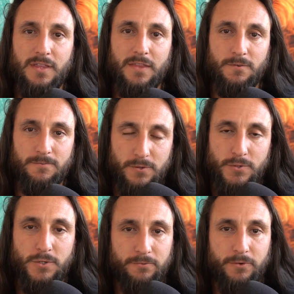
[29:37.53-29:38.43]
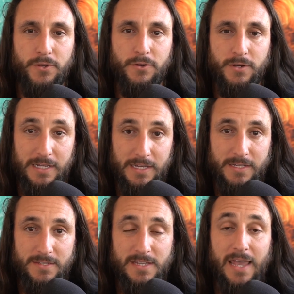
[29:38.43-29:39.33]
that the future for your
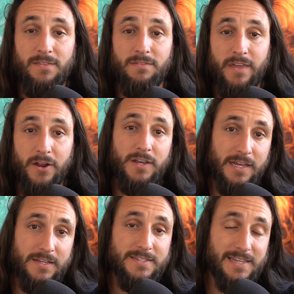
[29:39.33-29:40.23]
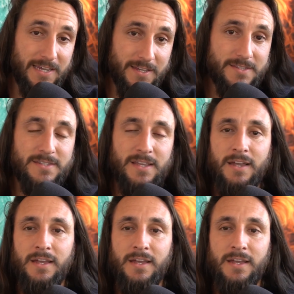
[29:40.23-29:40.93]
kids and their kids' kids